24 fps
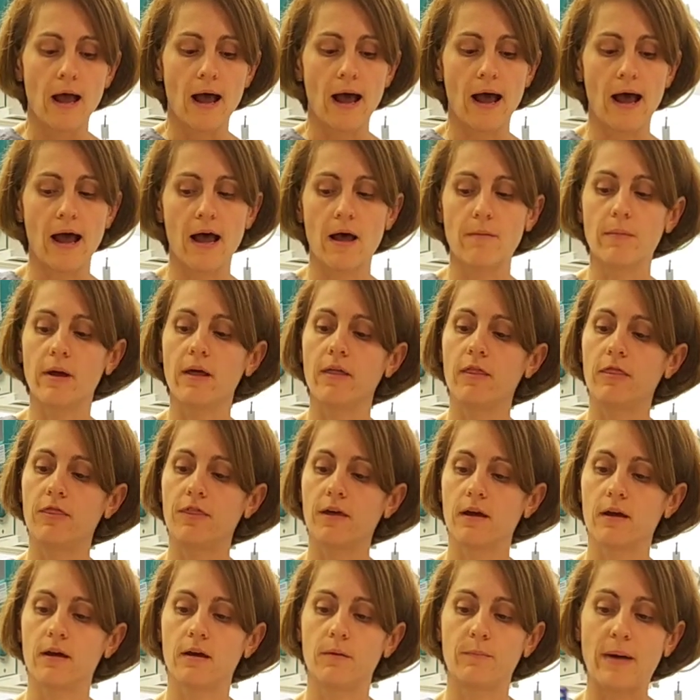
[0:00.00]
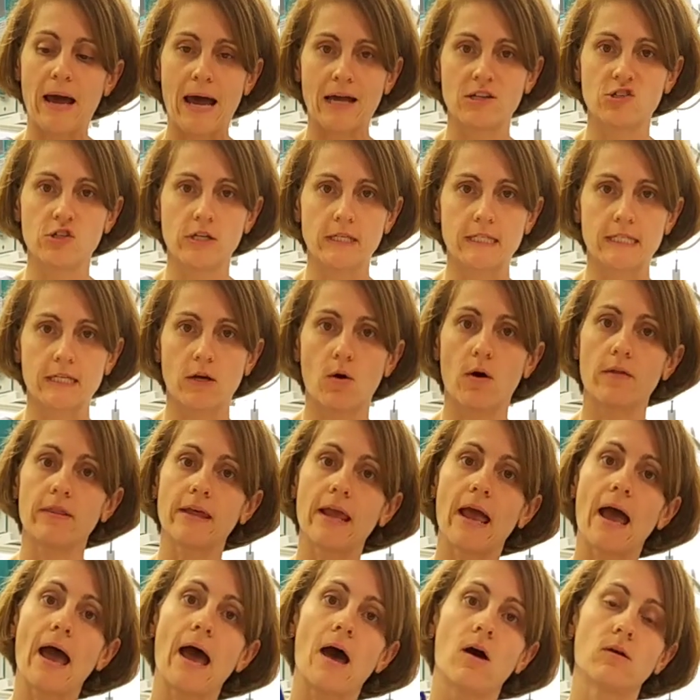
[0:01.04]
The badge needs to go on the
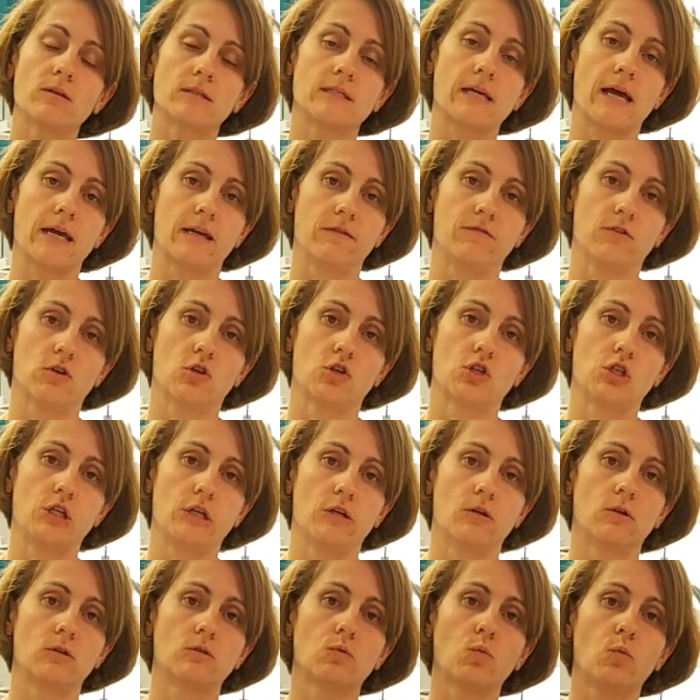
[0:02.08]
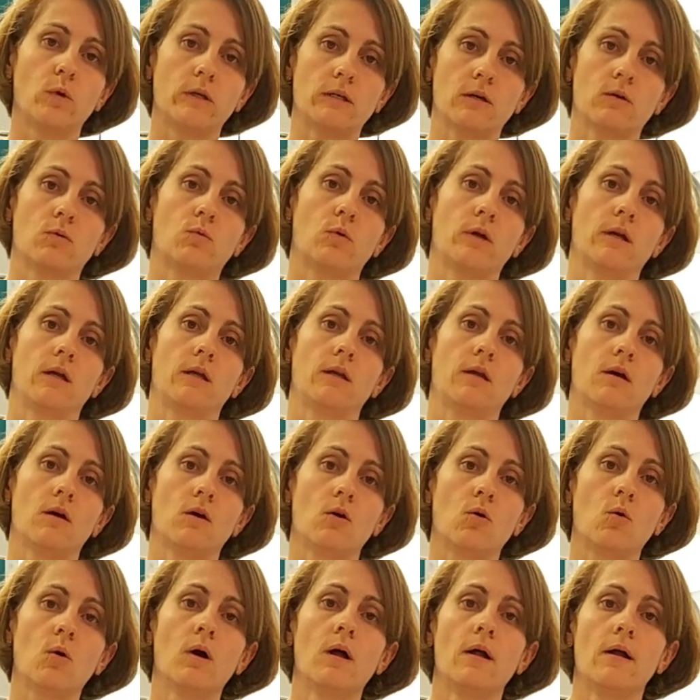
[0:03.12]
outside of your shield. We don't want to know